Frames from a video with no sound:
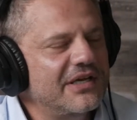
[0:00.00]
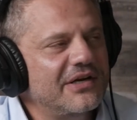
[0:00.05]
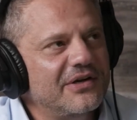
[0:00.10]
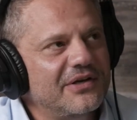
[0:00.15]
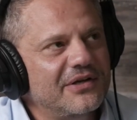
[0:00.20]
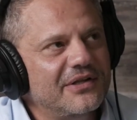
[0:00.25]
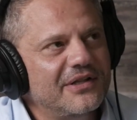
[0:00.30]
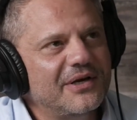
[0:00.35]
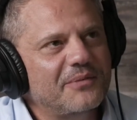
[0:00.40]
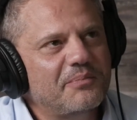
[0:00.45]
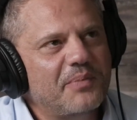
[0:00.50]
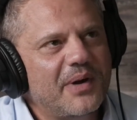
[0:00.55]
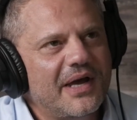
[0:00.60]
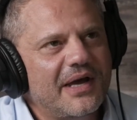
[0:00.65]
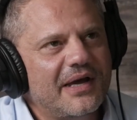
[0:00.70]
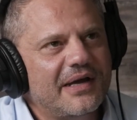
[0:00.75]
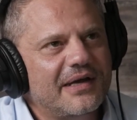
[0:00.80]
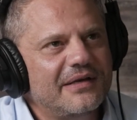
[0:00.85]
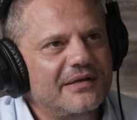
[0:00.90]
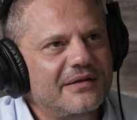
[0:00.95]
You look
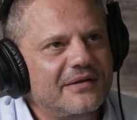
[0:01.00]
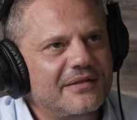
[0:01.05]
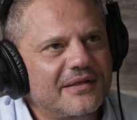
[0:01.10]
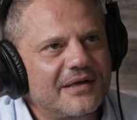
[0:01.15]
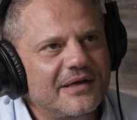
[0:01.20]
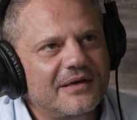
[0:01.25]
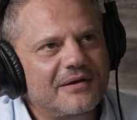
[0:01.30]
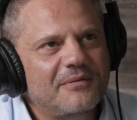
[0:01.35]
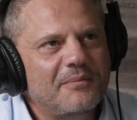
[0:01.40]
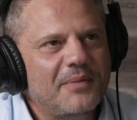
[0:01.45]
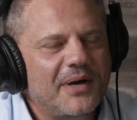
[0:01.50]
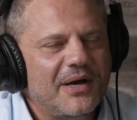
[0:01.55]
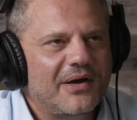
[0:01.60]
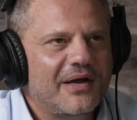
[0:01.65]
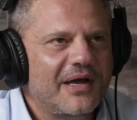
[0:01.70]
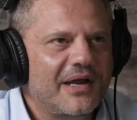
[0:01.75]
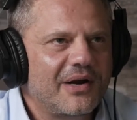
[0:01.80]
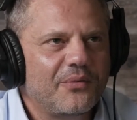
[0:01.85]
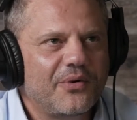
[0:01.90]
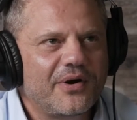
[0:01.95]
back and you think
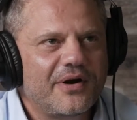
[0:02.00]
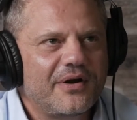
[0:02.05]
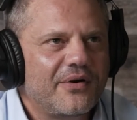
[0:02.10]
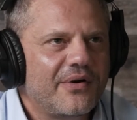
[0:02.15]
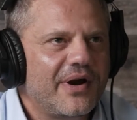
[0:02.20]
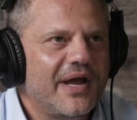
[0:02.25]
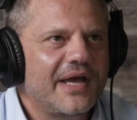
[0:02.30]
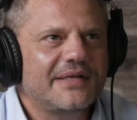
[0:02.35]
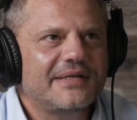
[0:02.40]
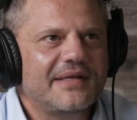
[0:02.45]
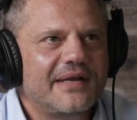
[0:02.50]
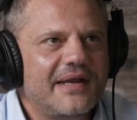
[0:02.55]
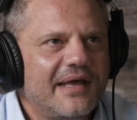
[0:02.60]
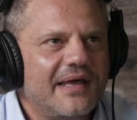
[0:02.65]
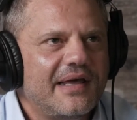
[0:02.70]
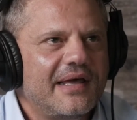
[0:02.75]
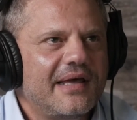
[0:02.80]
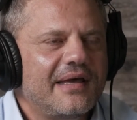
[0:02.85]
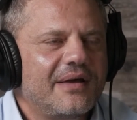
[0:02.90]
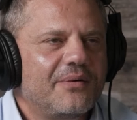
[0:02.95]
about kind of where you're at
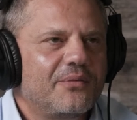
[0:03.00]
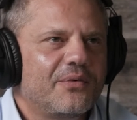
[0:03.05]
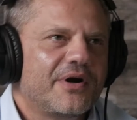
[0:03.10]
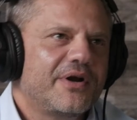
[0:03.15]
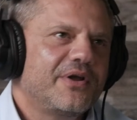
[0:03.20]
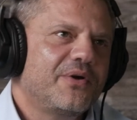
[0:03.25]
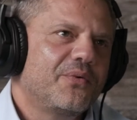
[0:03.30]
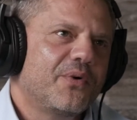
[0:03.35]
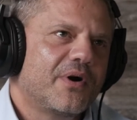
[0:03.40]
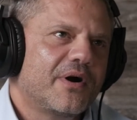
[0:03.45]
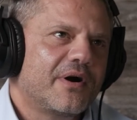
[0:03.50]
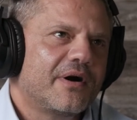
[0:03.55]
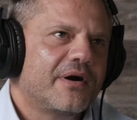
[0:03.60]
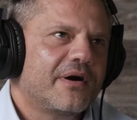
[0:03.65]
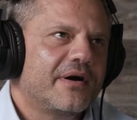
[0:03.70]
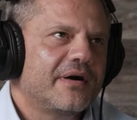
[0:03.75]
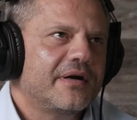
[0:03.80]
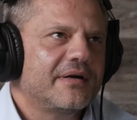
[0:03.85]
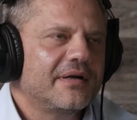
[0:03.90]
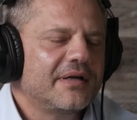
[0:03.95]
today and where you
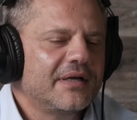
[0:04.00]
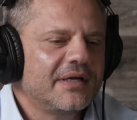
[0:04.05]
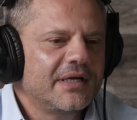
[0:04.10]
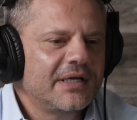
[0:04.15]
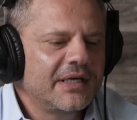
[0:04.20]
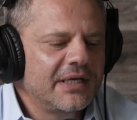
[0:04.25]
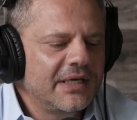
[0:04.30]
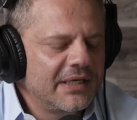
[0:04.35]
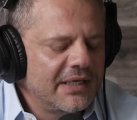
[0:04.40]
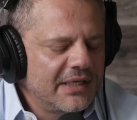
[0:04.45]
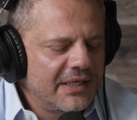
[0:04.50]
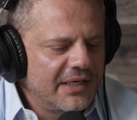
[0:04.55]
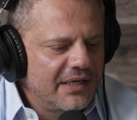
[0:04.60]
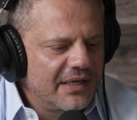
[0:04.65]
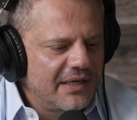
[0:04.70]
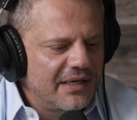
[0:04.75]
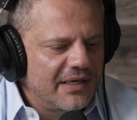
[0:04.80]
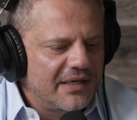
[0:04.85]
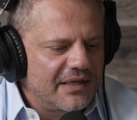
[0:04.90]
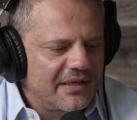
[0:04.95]
were, and
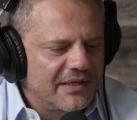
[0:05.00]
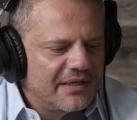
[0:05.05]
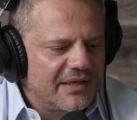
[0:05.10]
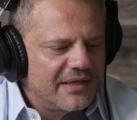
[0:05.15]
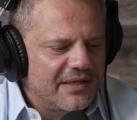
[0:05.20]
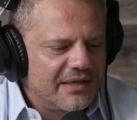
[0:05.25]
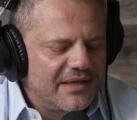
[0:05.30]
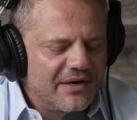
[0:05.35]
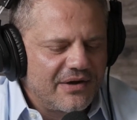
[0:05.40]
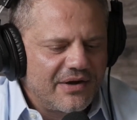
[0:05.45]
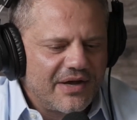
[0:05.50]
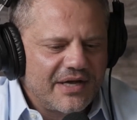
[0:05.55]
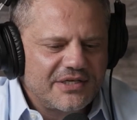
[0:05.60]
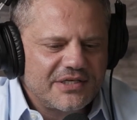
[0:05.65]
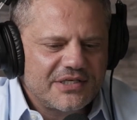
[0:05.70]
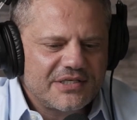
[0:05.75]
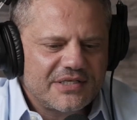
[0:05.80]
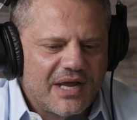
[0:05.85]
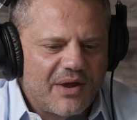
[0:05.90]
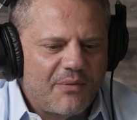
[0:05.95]

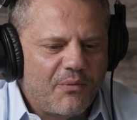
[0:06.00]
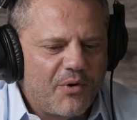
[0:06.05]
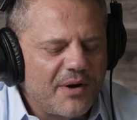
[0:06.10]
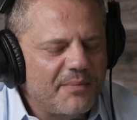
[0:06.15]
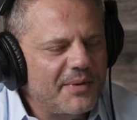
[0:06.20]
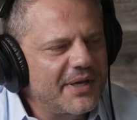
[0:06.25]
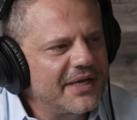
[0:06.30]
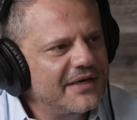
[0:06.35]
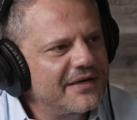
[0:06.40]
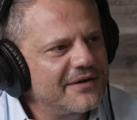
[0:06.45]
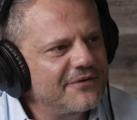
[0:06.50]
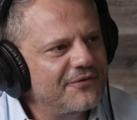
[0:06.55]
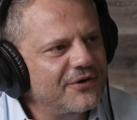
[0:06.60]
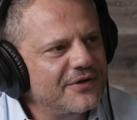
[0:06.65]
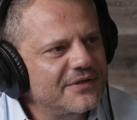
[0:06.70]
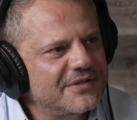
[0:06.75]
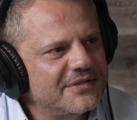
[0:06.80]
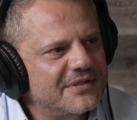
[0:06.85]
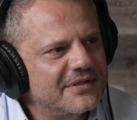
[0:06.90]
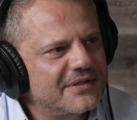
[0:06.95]
I want to make a
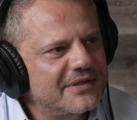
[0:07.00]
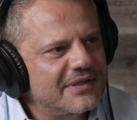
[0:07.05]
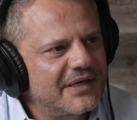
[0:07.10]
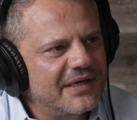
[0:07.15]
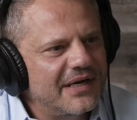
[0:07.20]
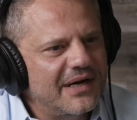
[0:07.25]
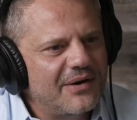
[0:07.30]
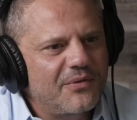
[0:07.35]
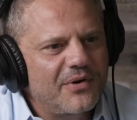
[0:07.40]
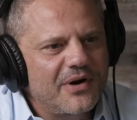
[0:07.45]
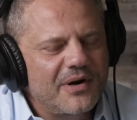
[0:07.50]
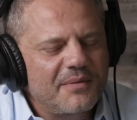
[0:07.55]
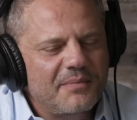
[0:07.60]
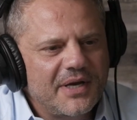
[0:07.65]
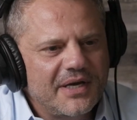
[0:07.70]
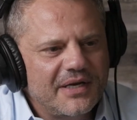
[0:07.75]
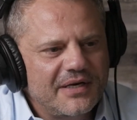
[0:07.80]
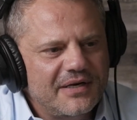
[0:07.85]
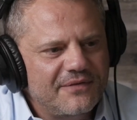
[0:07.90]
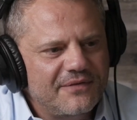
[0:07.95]
difference, and I want to make a